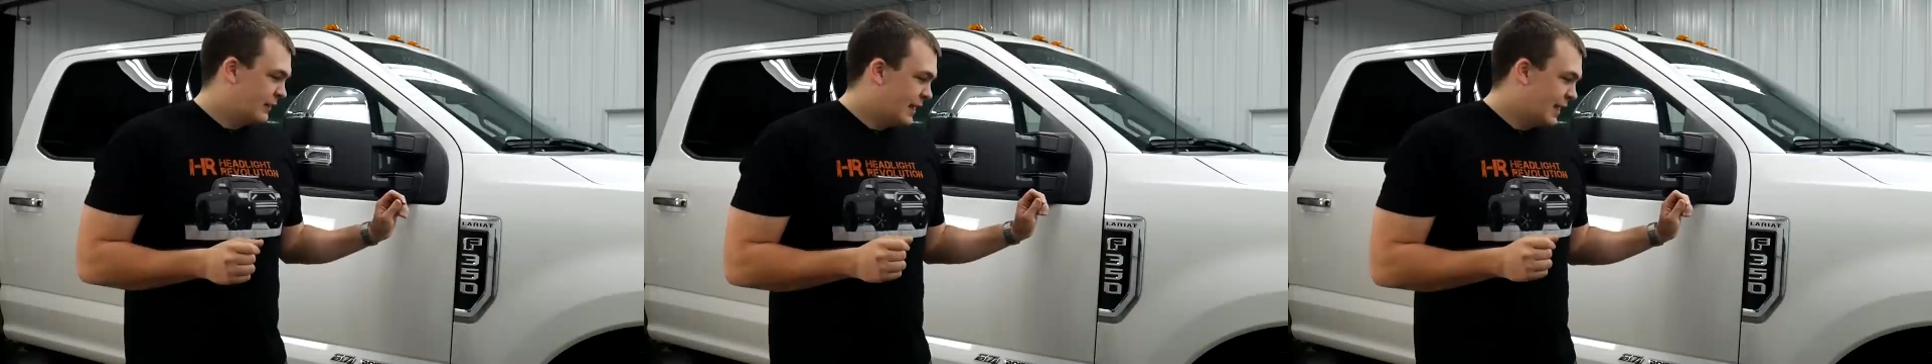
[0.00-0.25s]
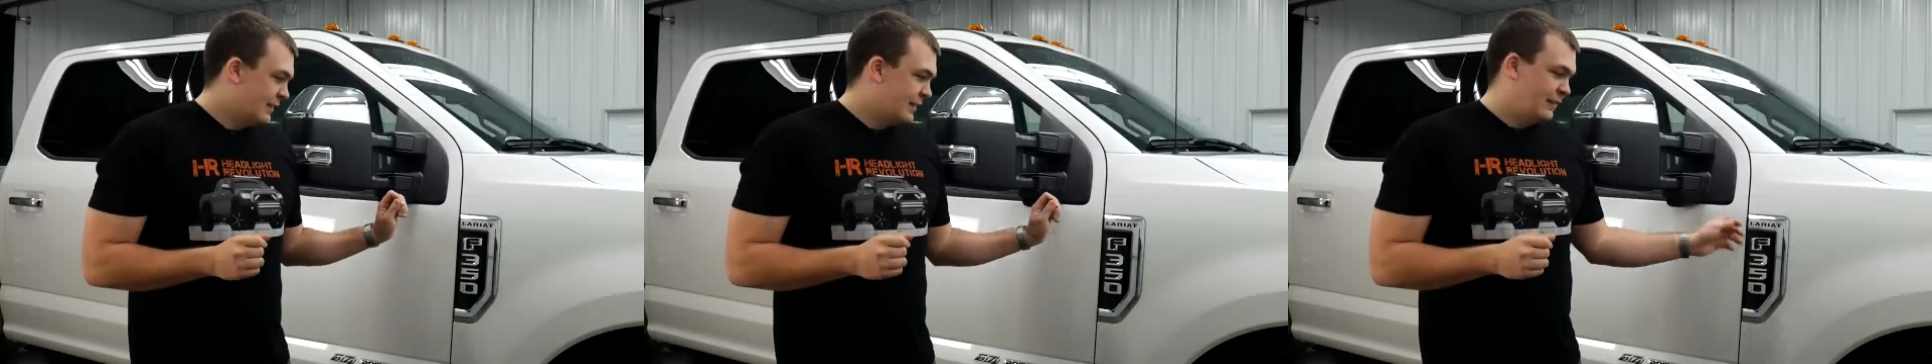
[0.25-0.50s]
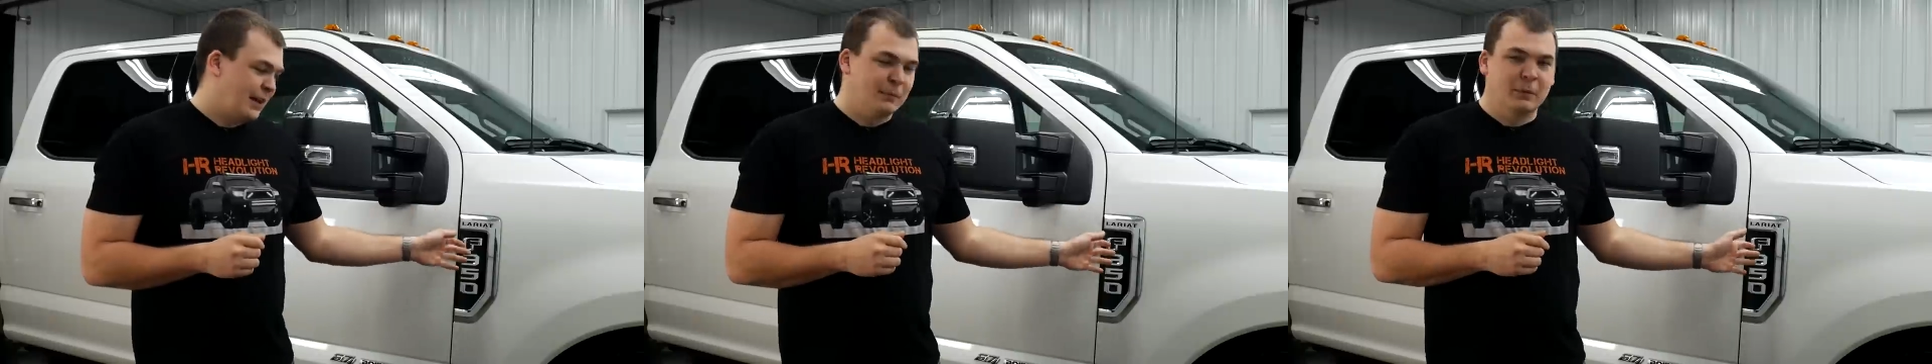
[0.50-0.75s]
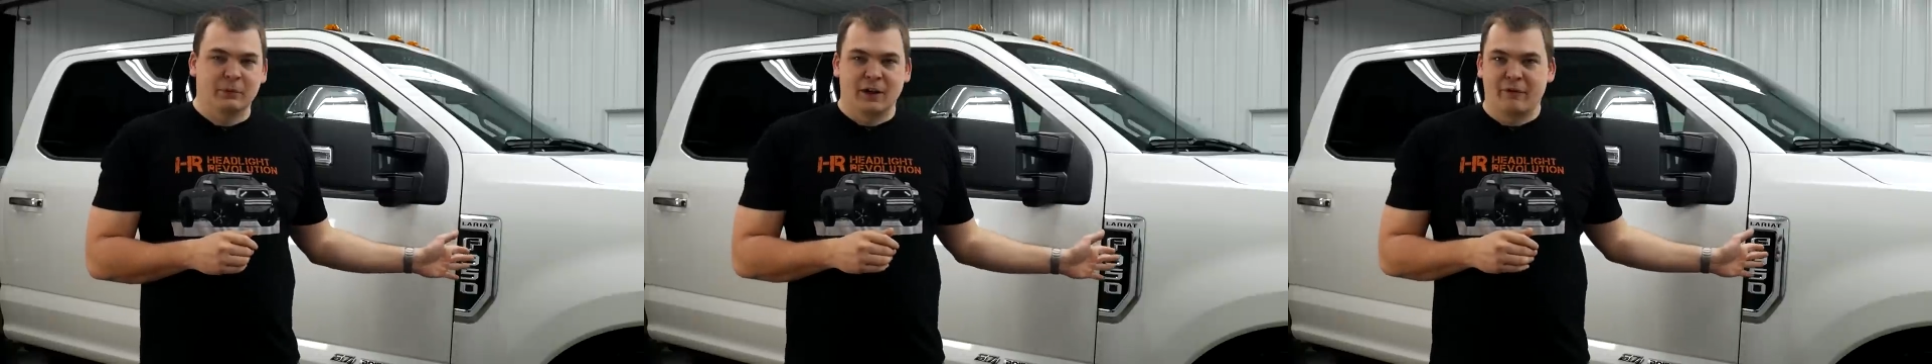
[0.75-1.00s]
take these
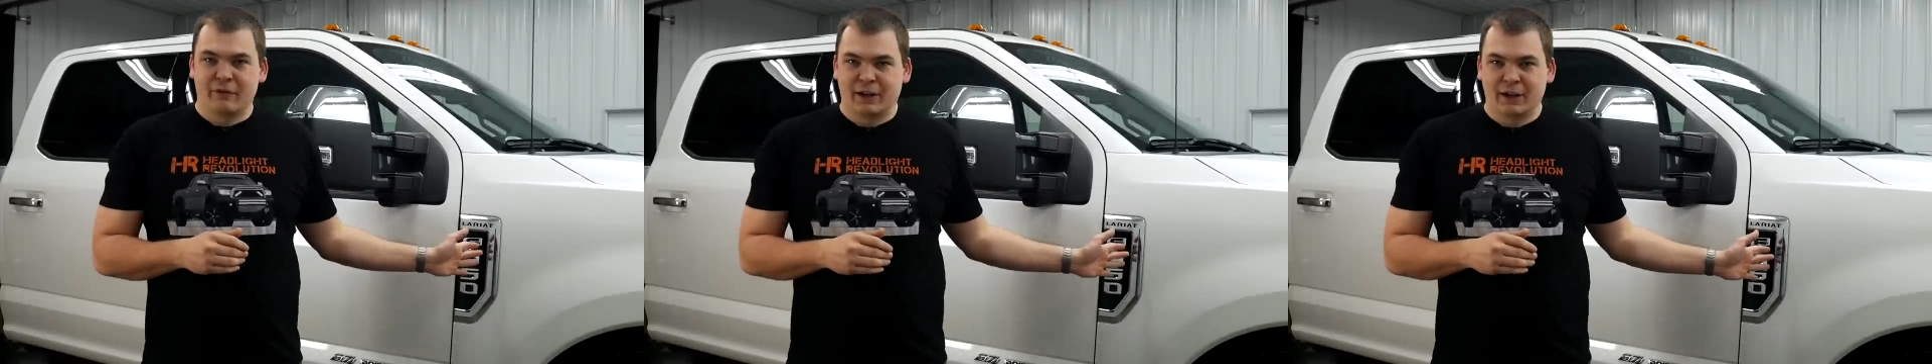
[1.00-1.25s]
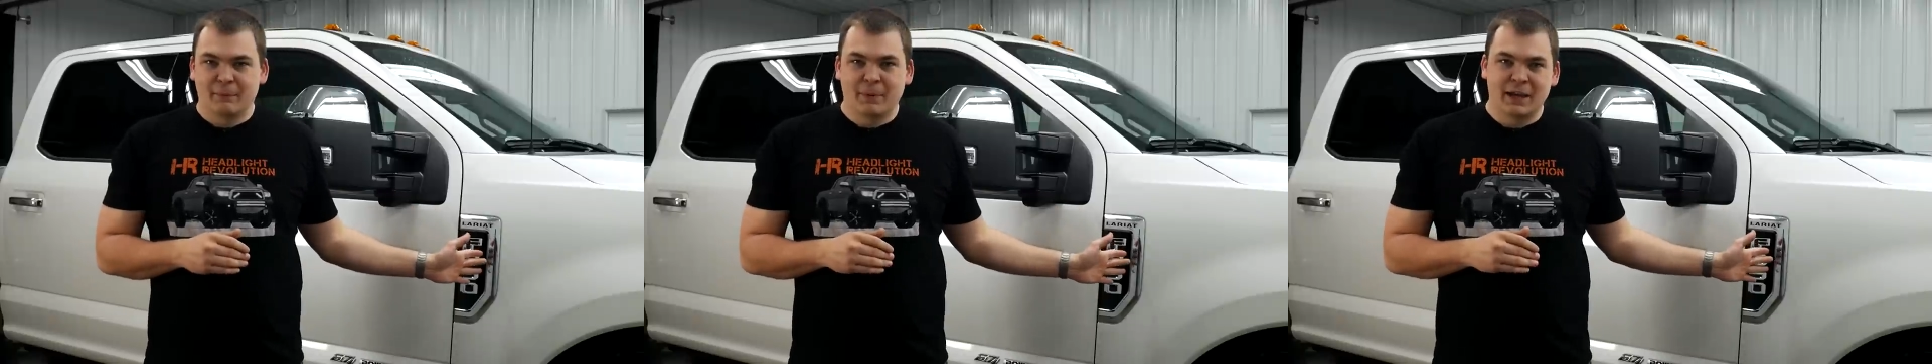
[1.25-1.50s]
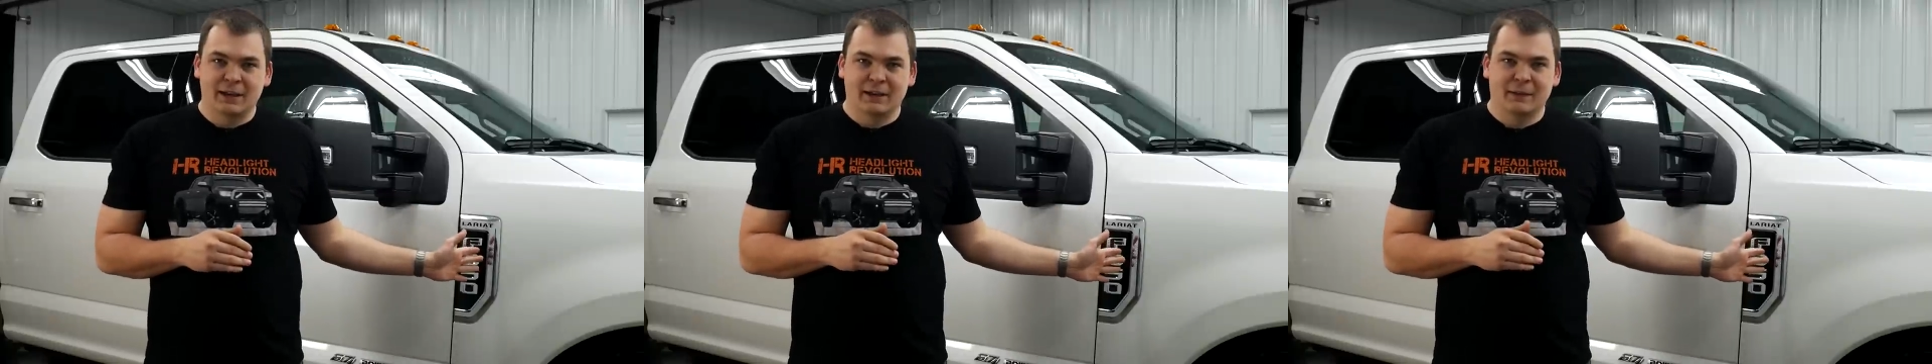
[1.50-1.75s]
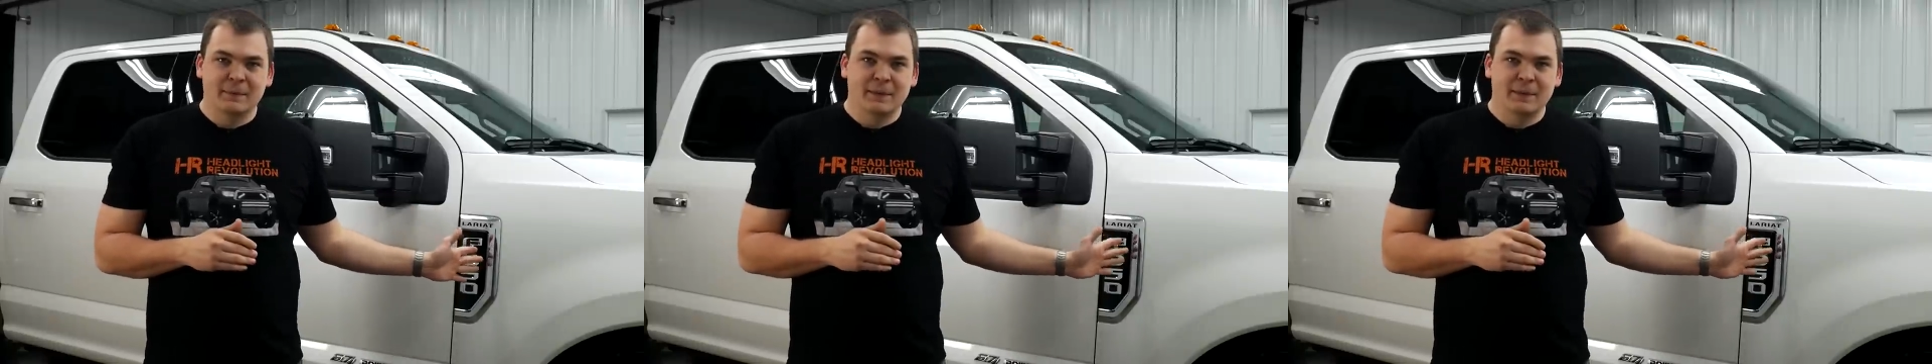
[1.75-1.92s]
emblems off and get them painted.